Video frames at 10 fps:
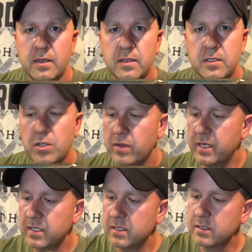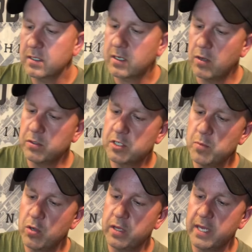so that it goes
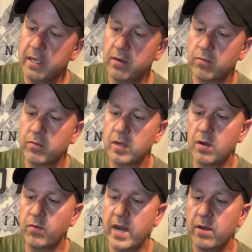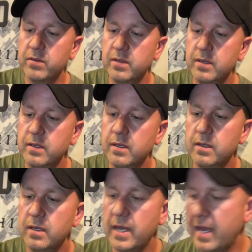smoothly around
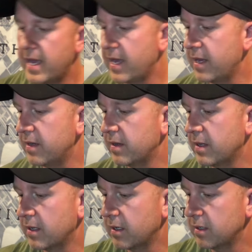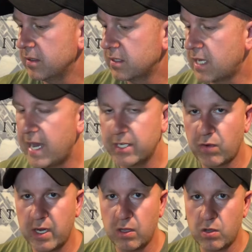and slides
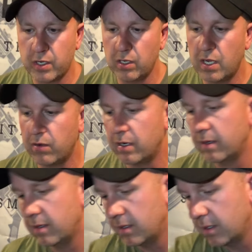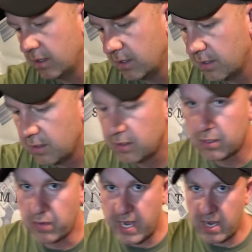right along your lower. So
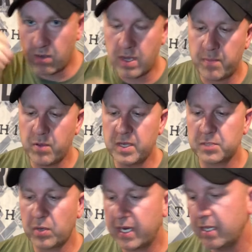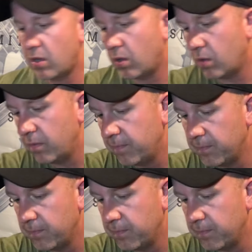now I'll put my spring in the hole.